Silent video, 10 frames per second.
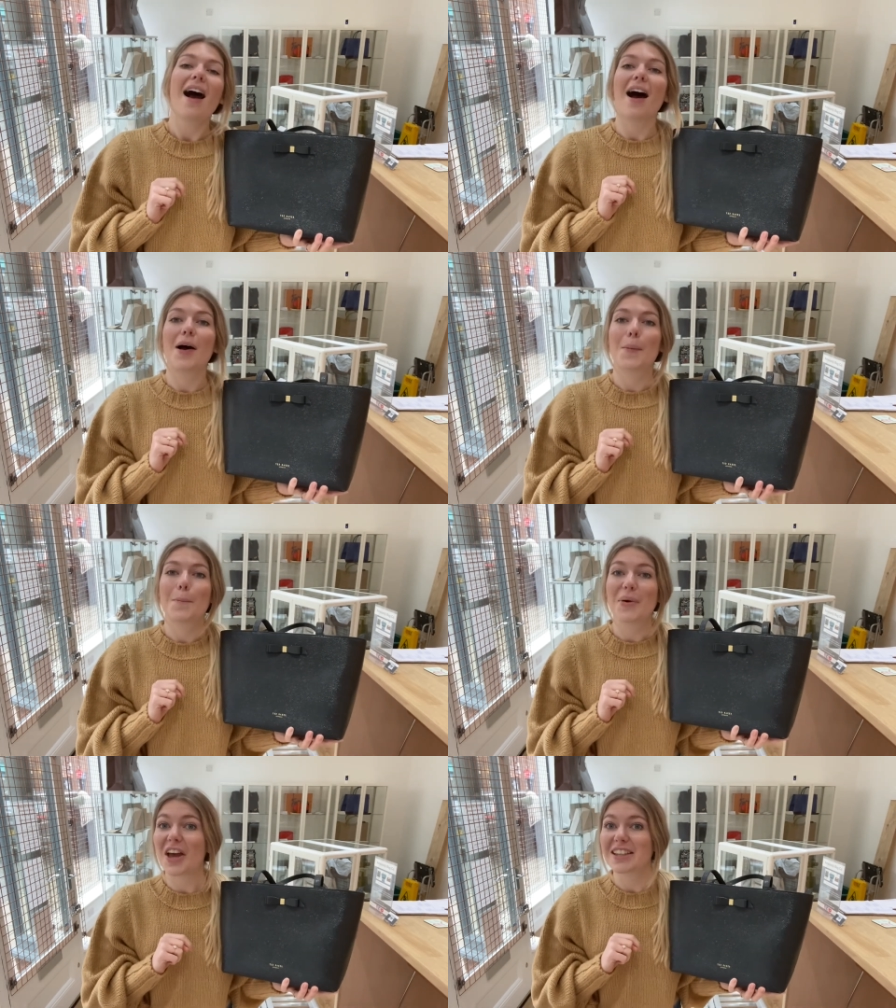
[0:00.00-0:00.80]

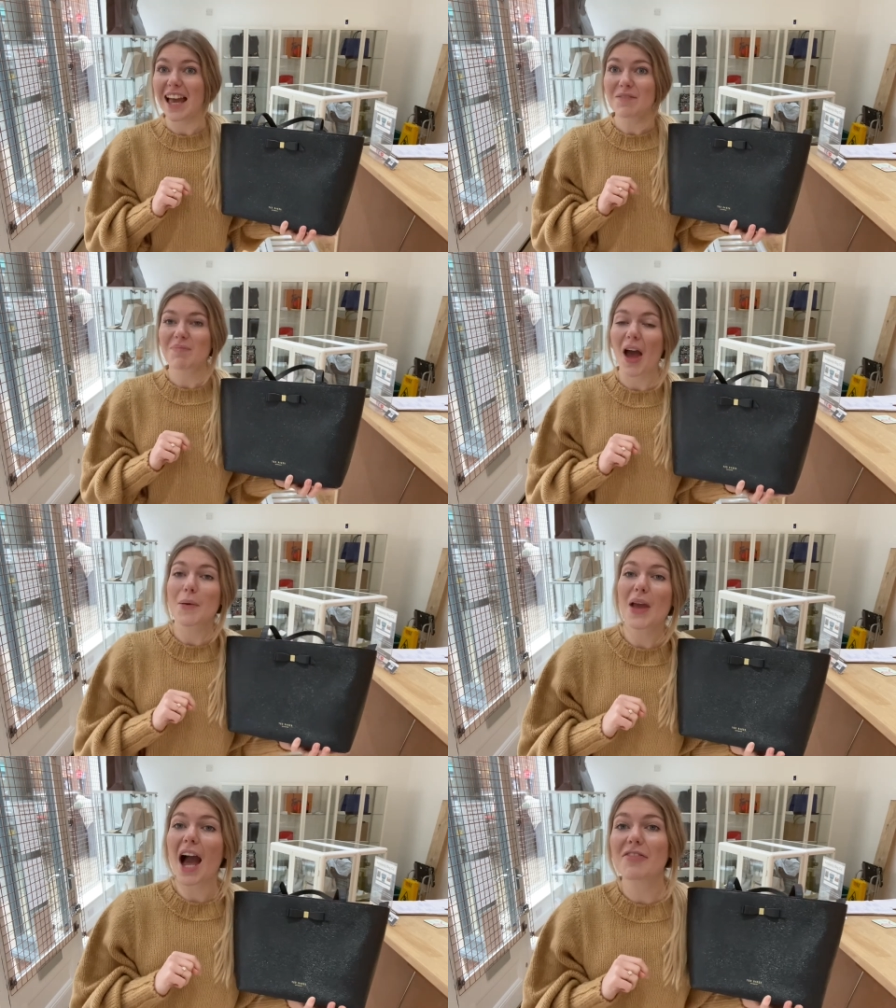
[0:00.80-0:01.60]
But yeah,
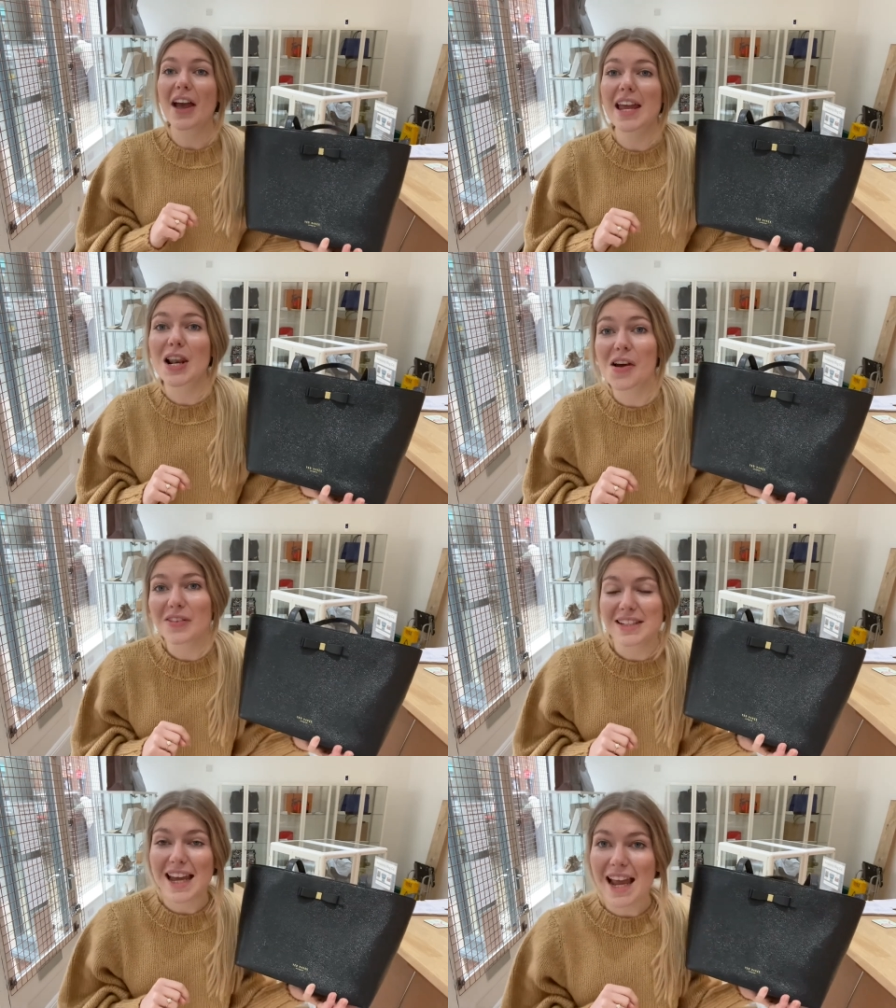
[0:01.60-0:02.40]
hope you have a
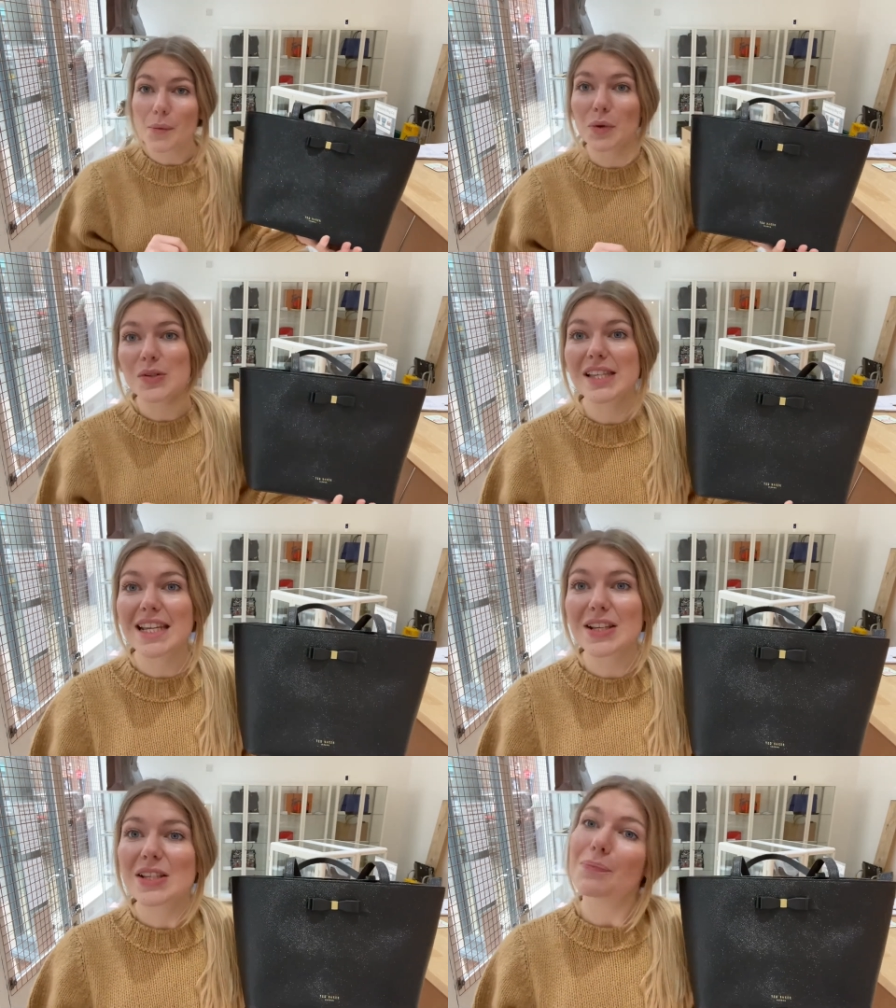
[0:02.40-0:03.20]
lovely day and we'll
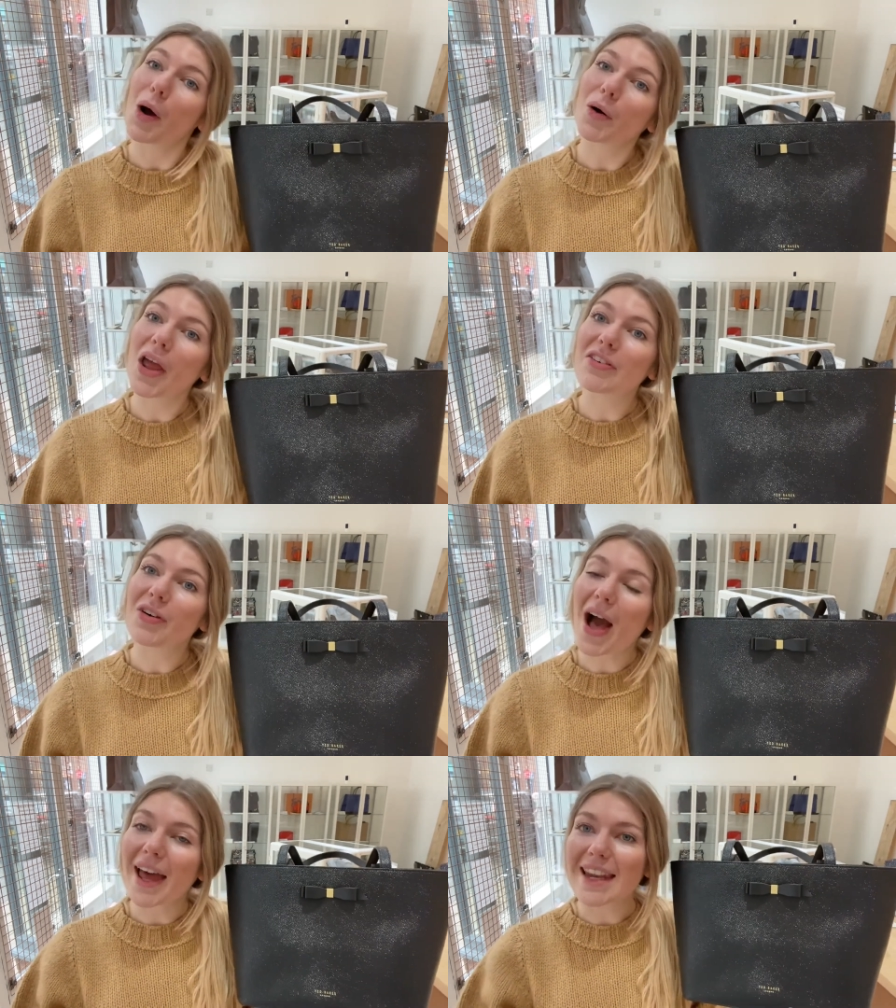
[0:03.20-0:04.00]
see you tomorrow
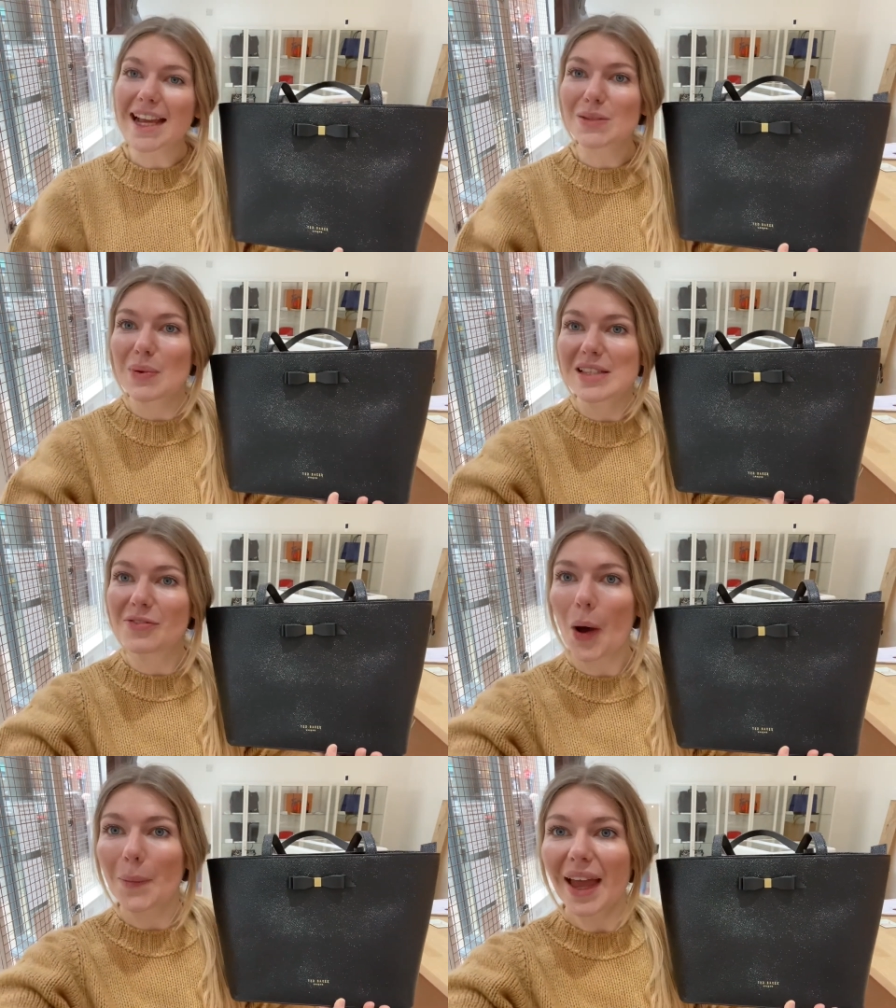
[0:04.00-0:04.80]
for our next piece
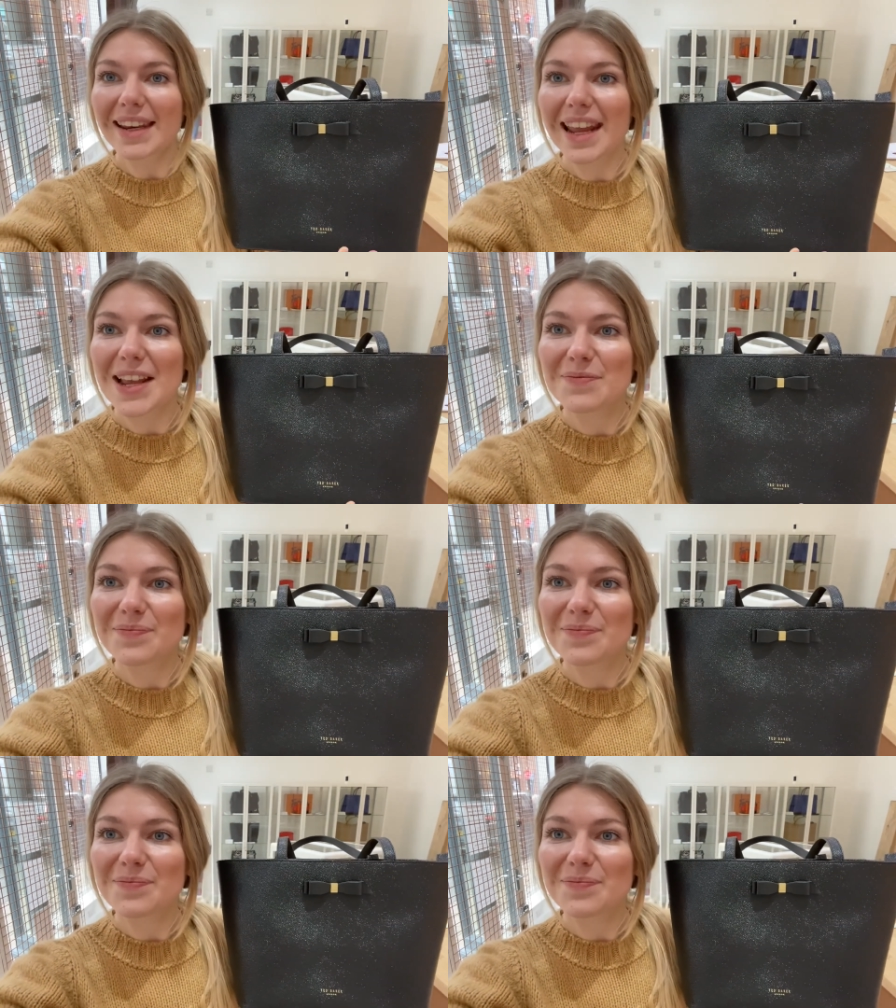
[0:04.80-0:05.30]
of arm candy.